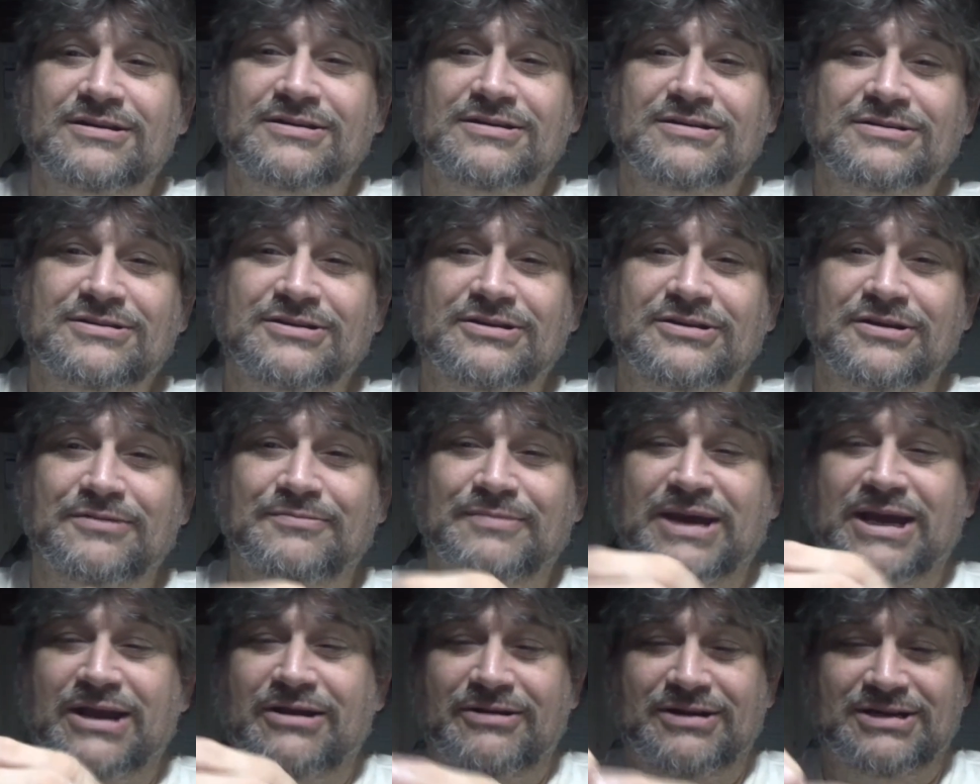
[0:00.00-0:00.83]
So your
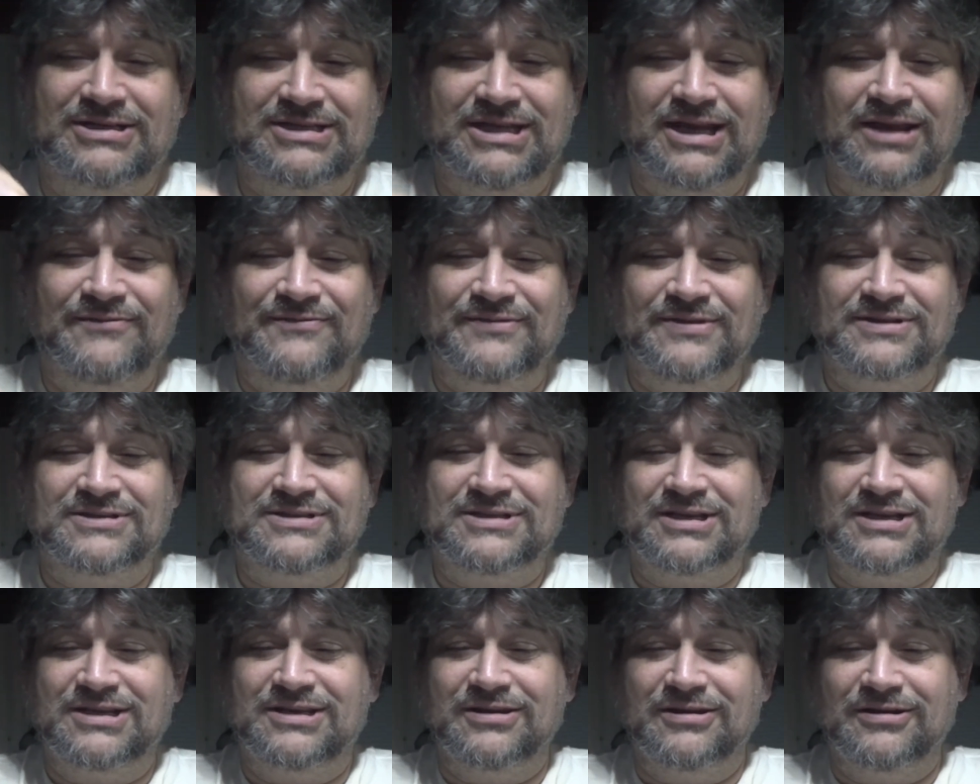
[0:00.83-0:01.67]
battery's safe and
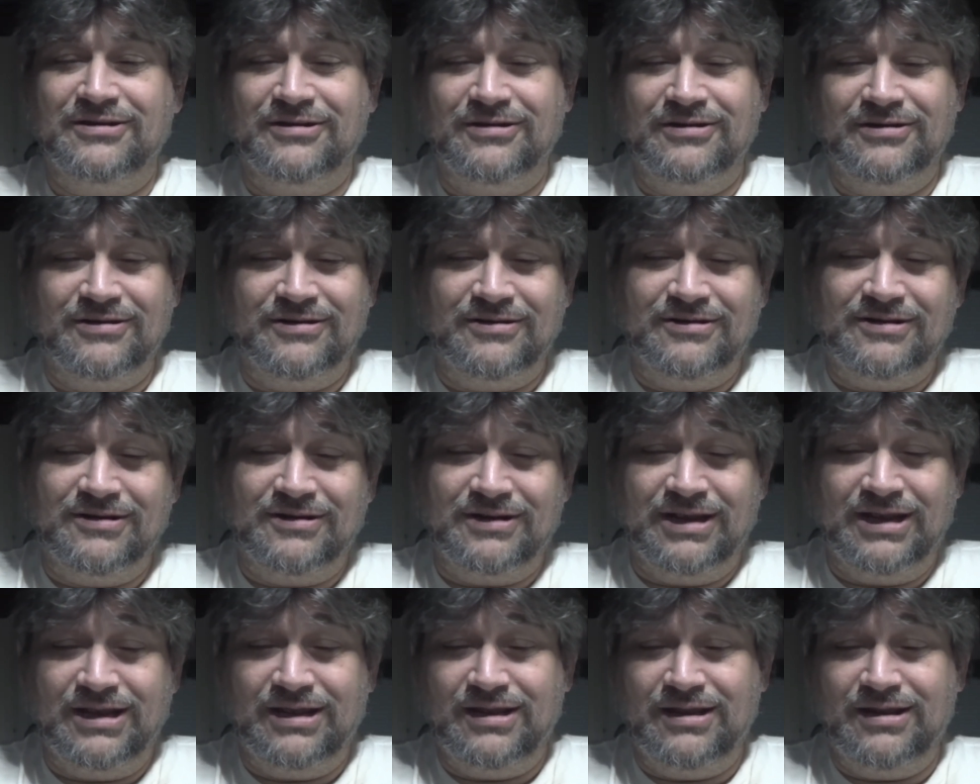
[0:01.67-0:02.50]
secure
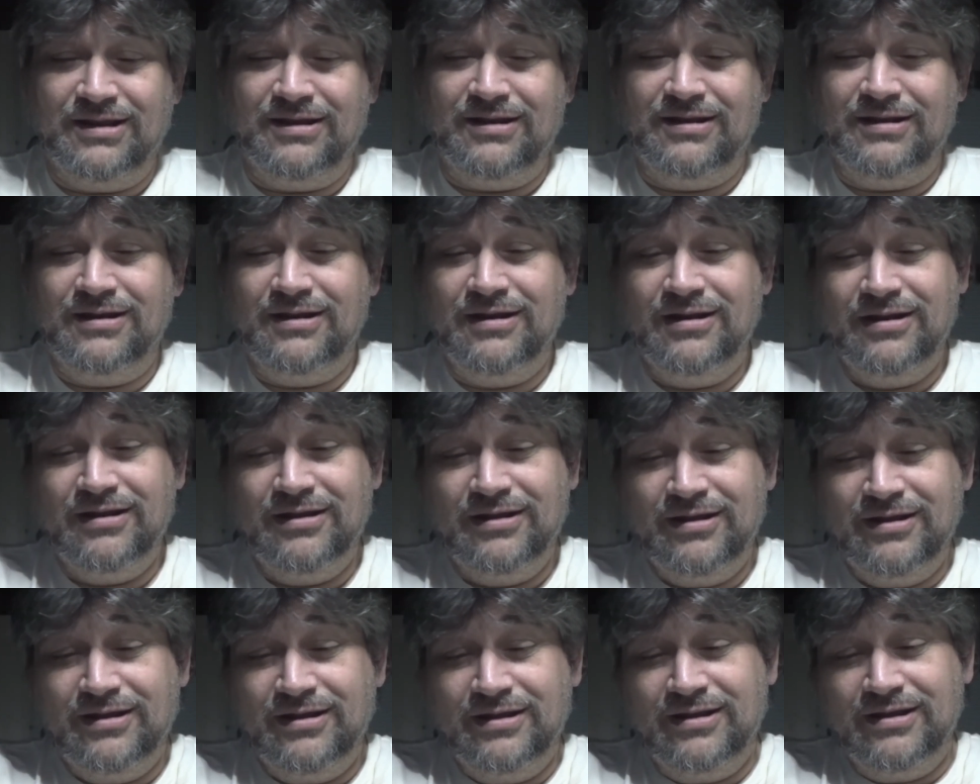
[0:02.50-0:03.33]
and
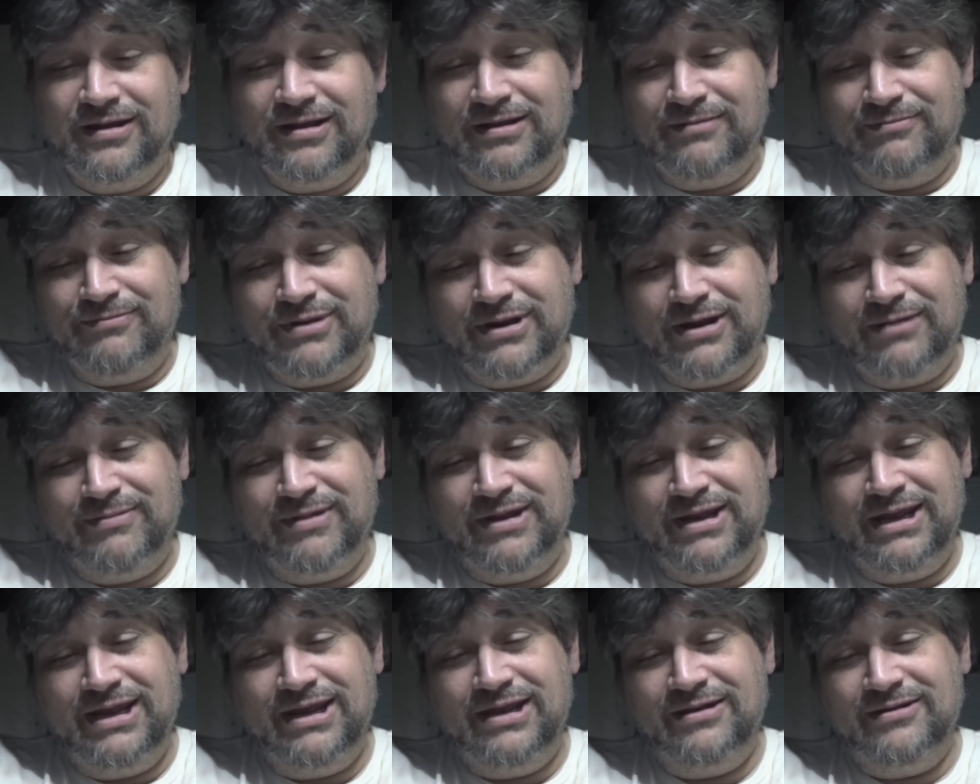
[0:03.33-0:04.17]
can probably
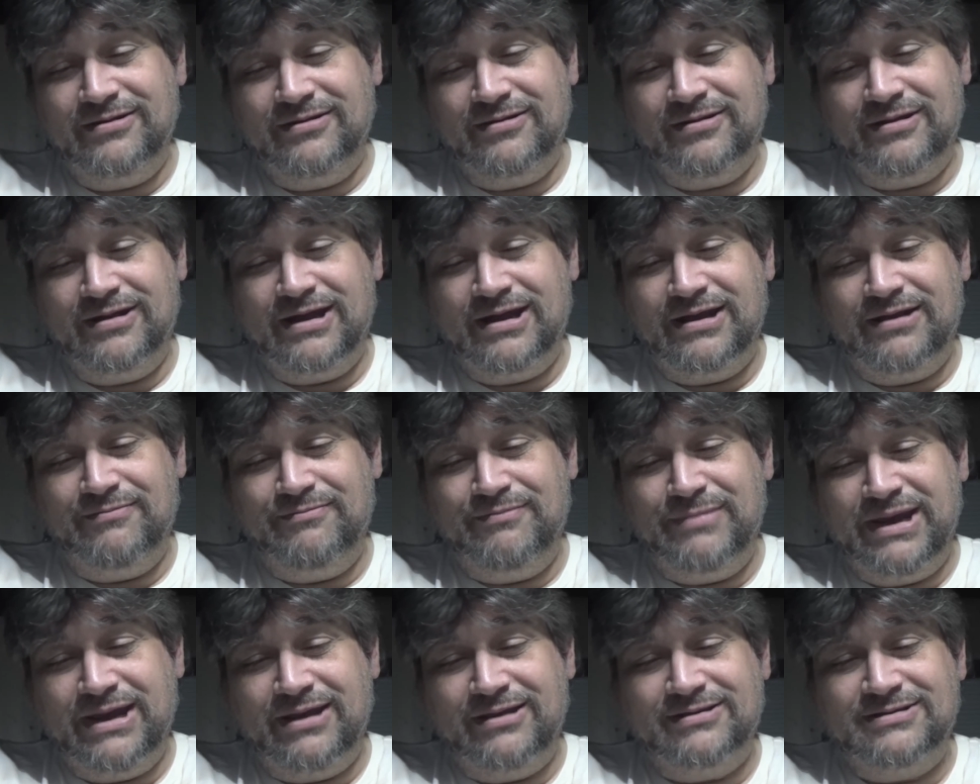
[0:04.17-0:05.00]
handle a lot of
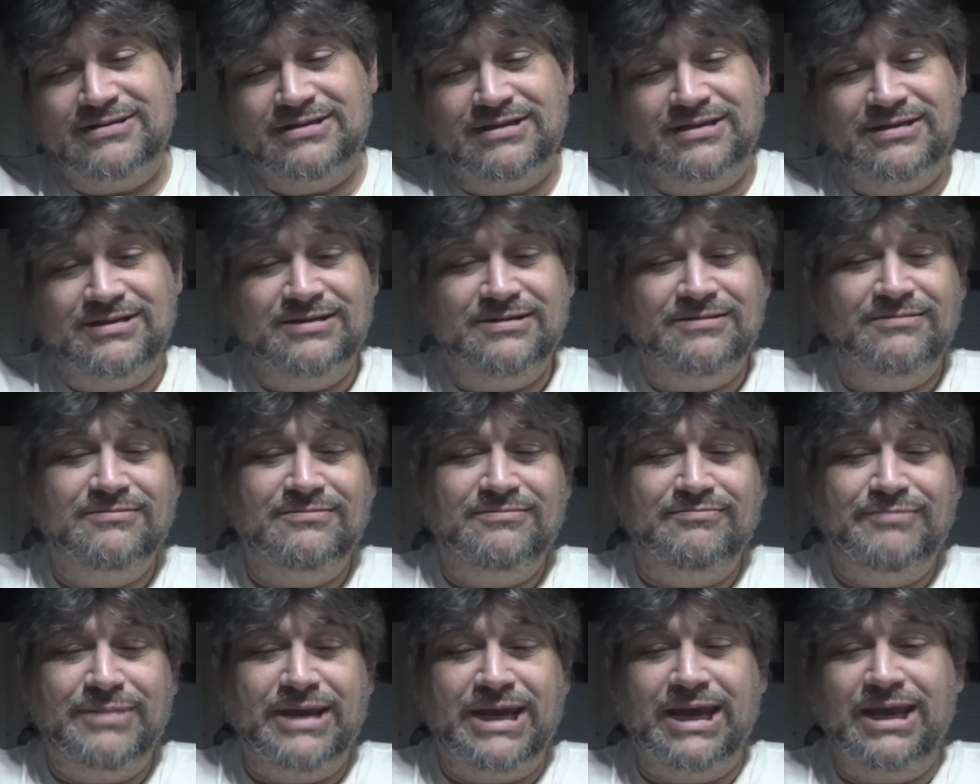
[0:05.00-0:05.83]
bouncing
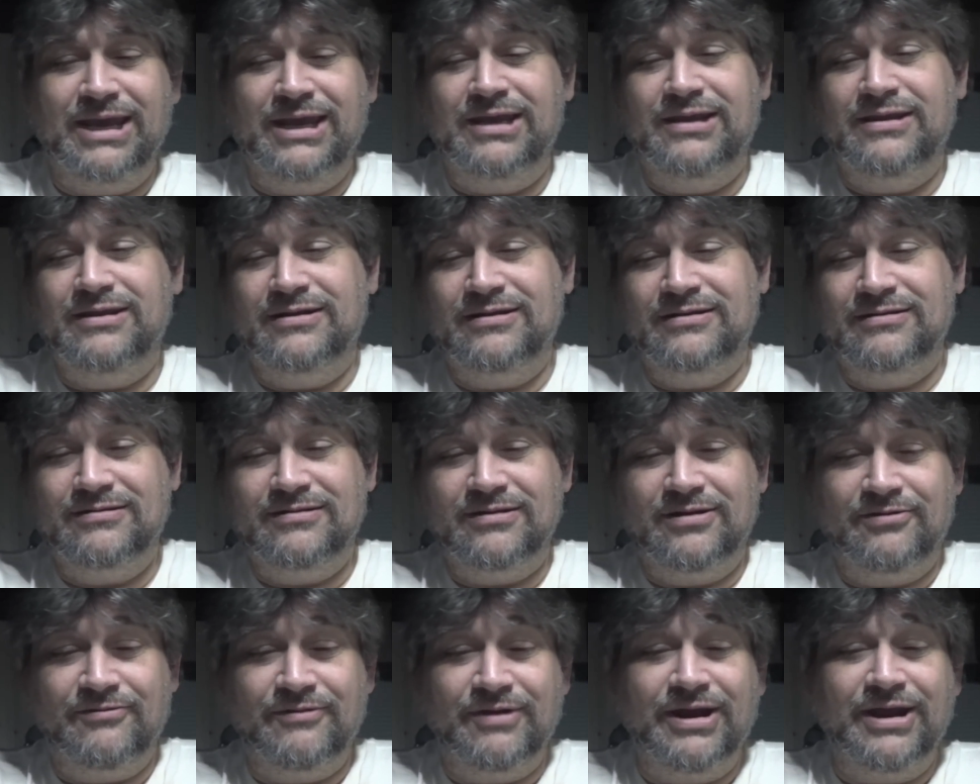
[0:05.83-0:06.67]
and banging
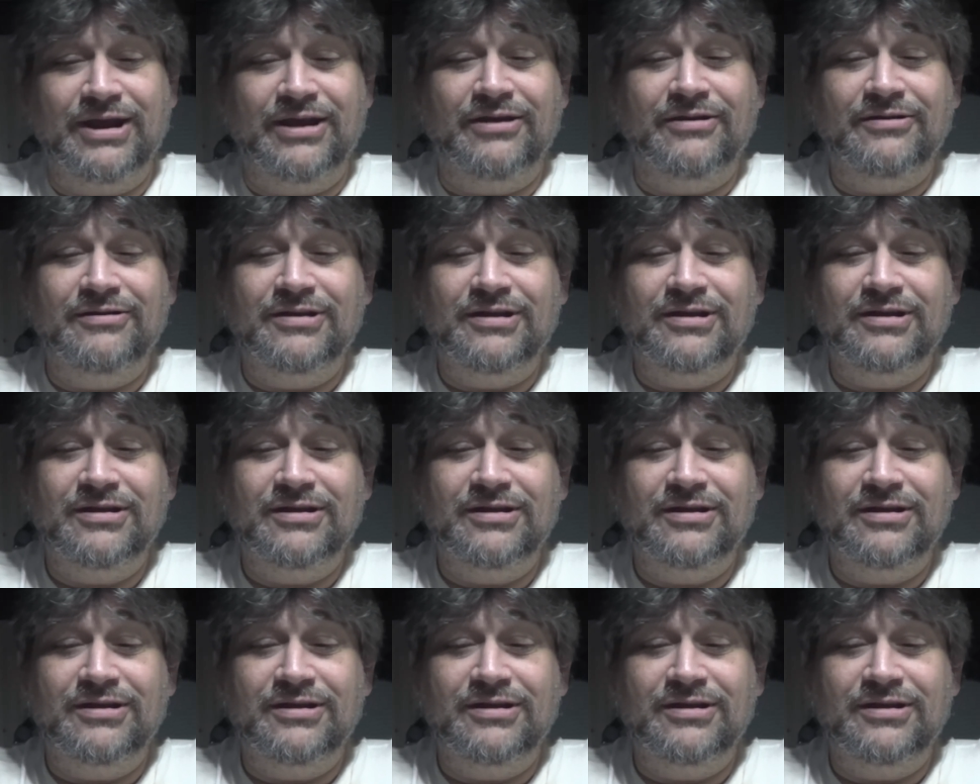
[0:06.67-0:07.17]
around.